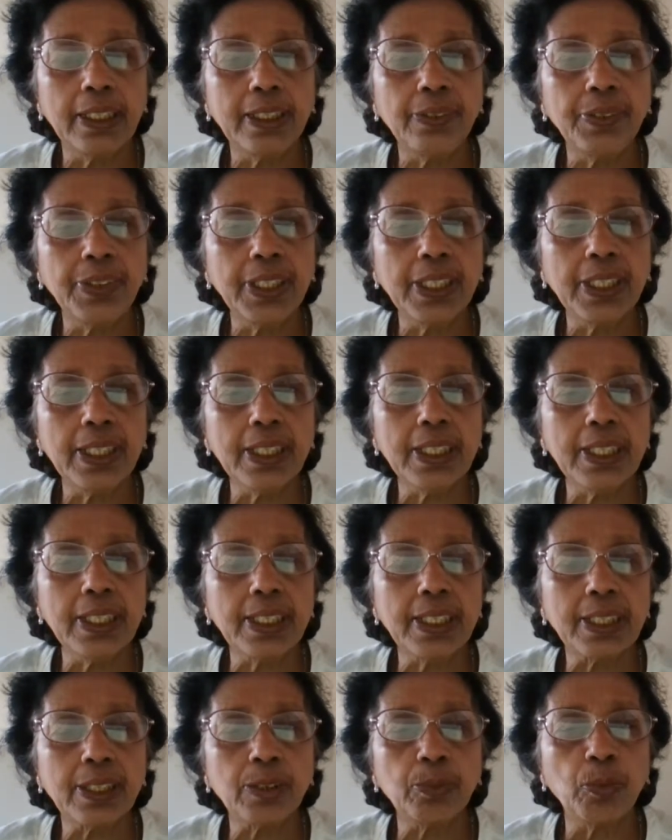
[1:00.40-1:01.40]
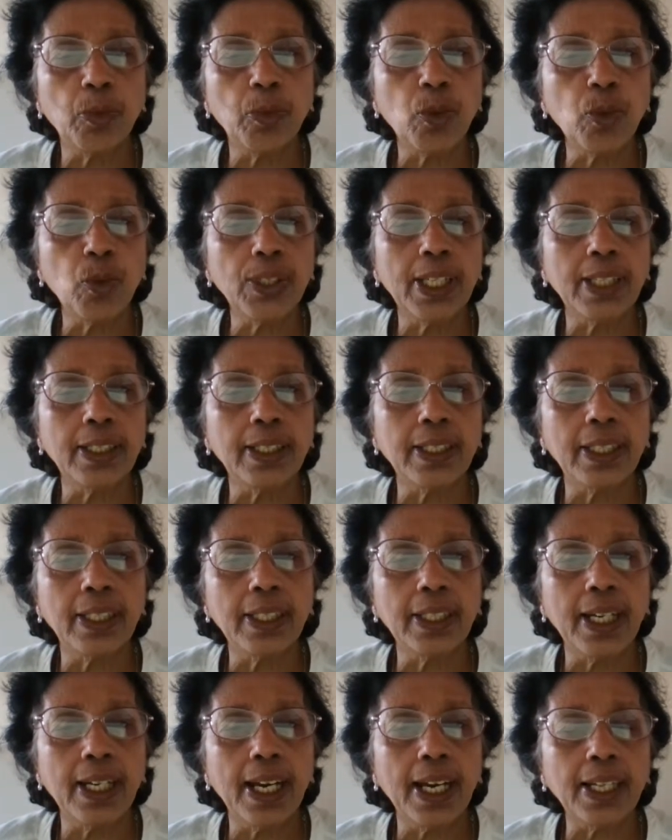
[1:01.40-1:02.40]
figure is more than
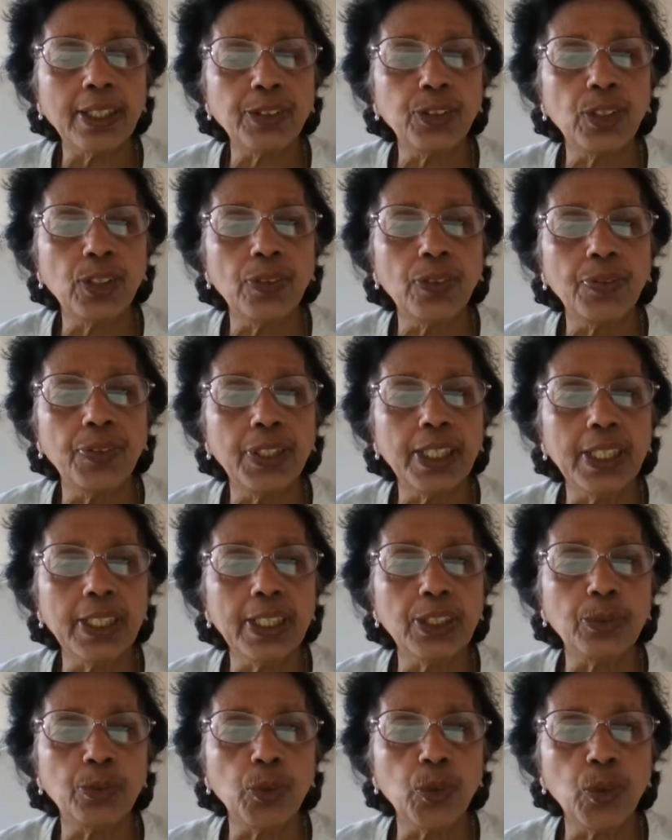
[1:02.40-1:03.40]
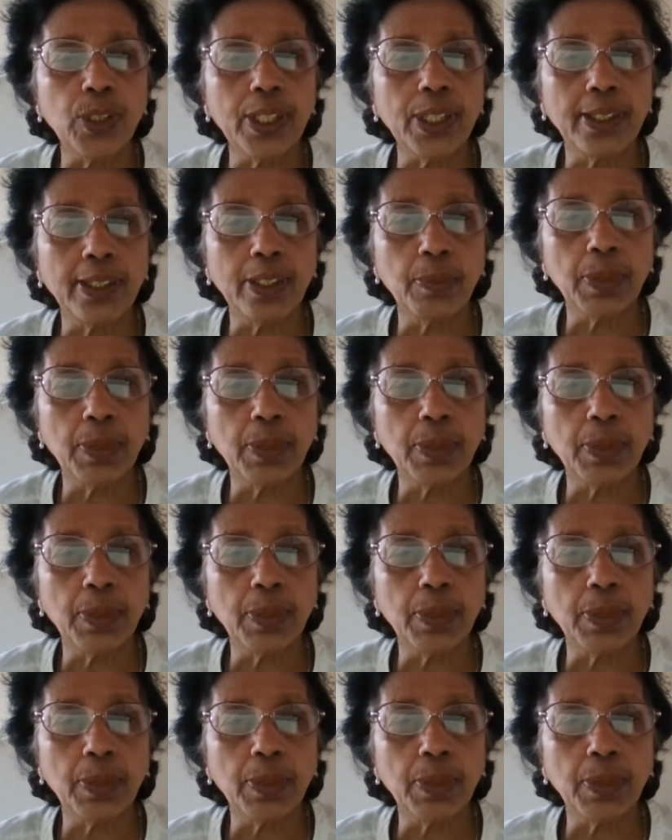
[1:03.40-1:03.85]
the actual figure is more than the